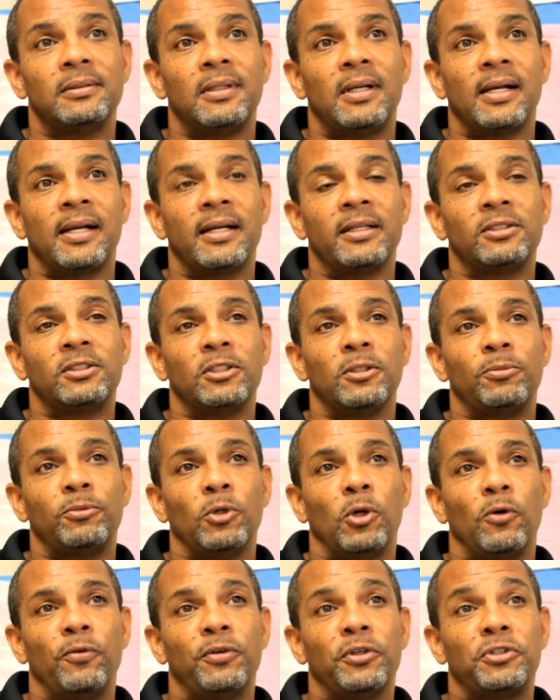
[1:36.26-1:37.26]
I got shipped
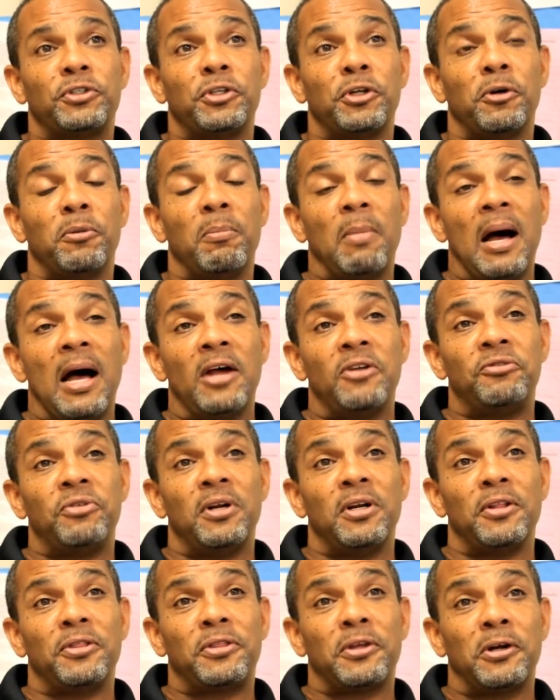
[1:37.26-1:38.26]
over to Sierra Madre
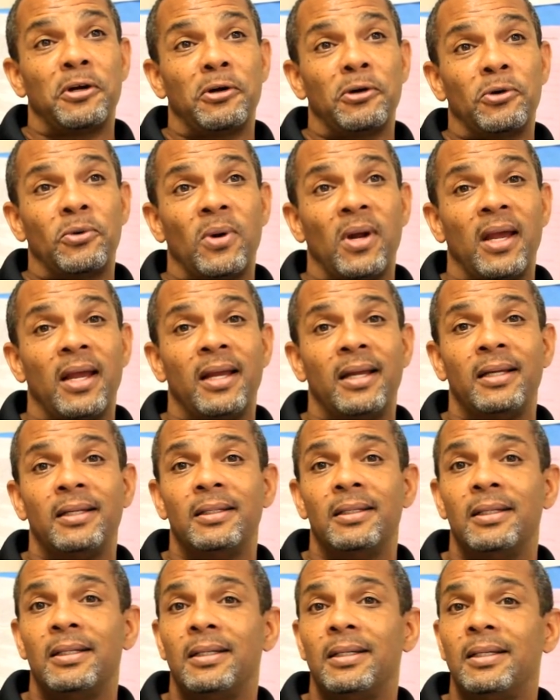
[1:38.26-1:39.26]
in the 3rd grade.
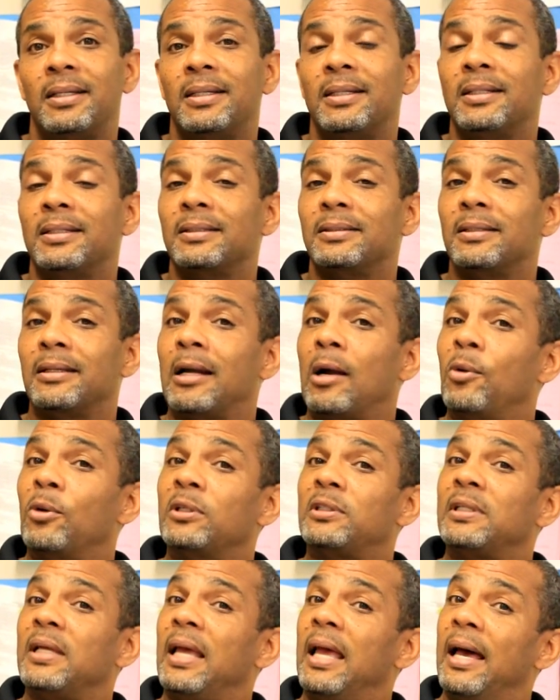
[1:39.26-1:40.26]
Then I
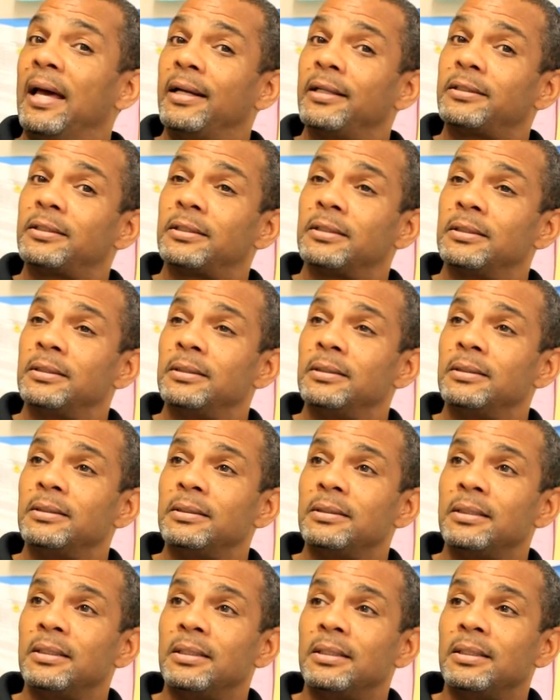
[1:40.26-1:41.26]
went to Edison.
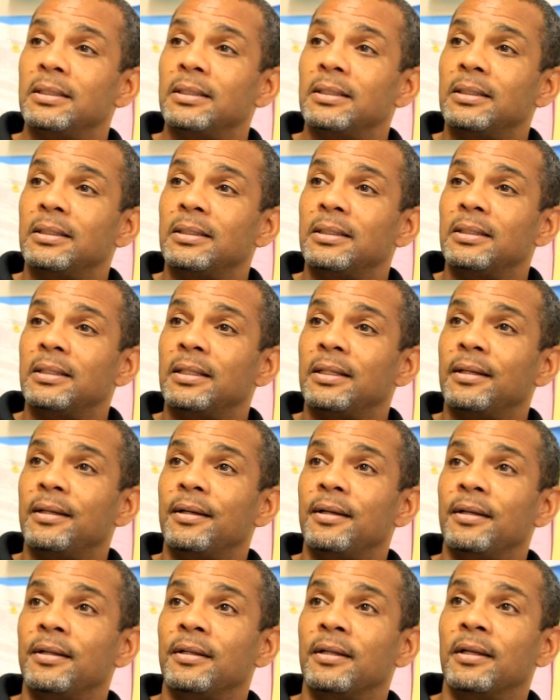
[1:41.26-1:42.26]

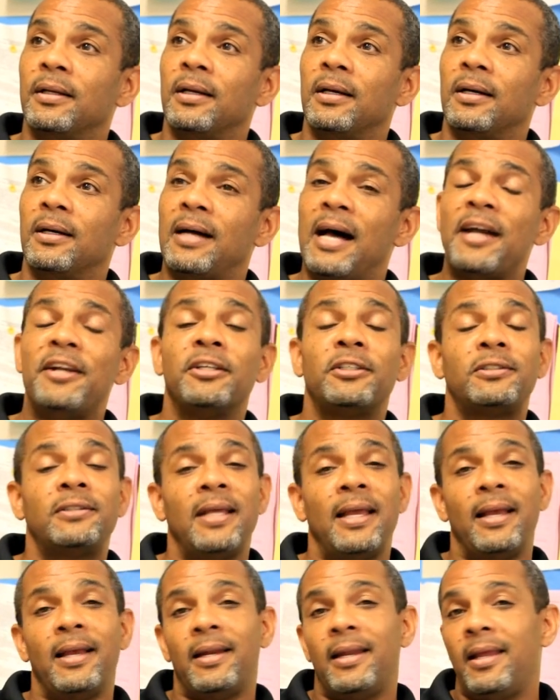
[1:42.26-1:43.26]
And then I had to
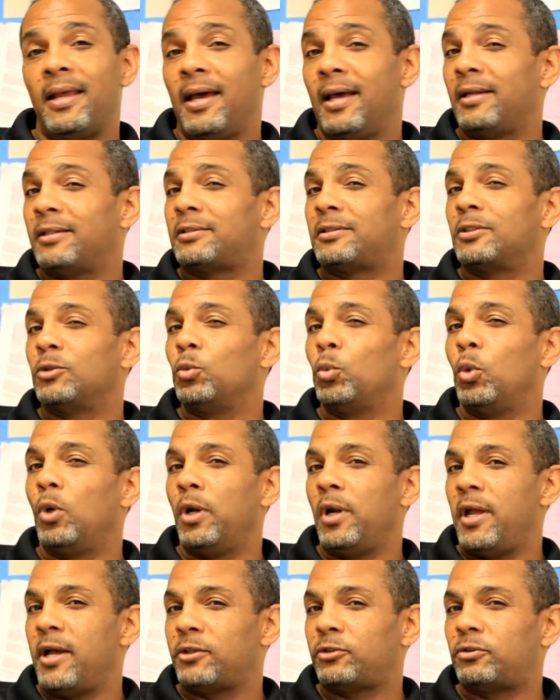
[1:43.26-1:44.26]
stay in Edison
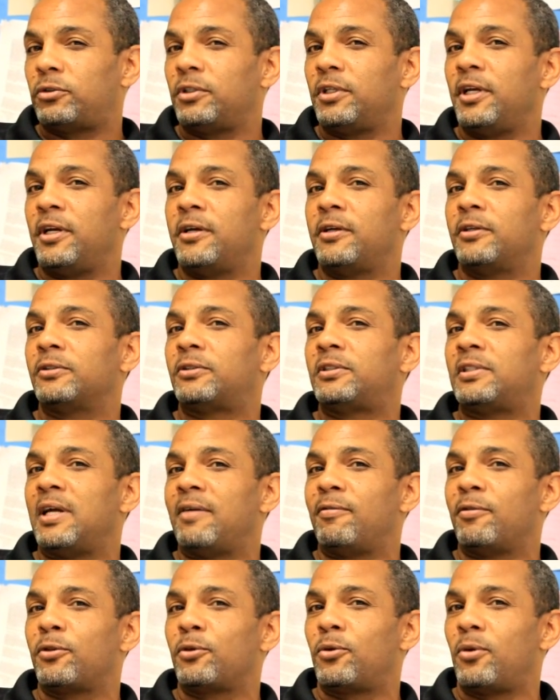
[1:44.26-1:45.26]
1 extra year in
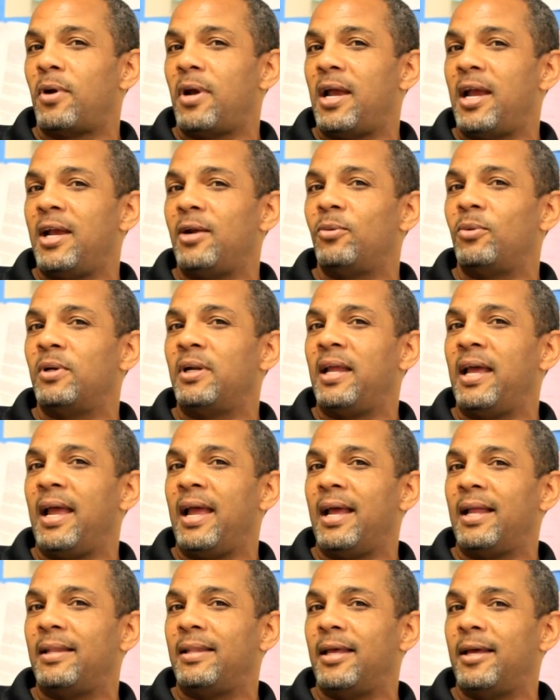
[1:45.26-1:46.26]
7th grade when they
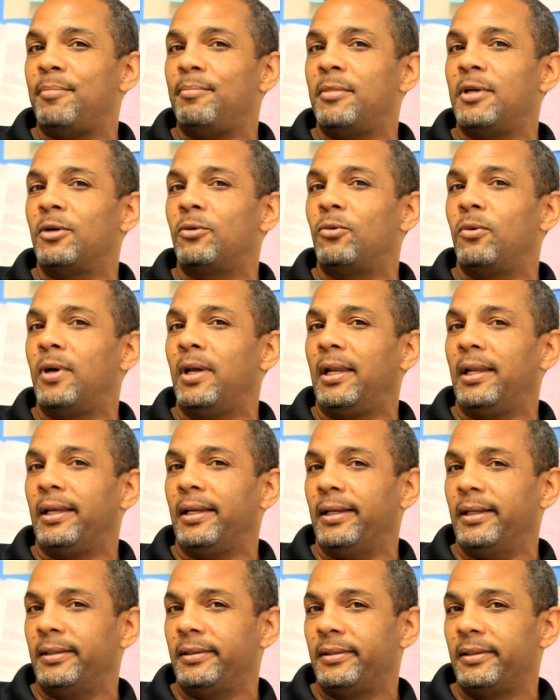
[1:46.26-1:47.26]
had that
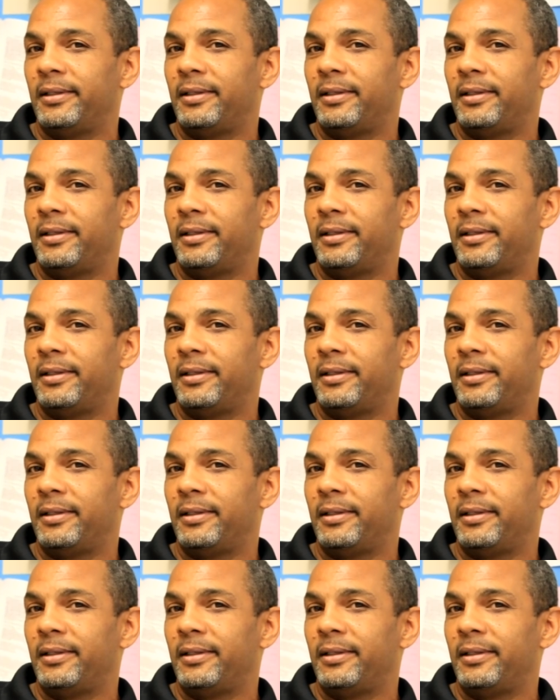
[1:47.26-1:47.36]
McWilliam.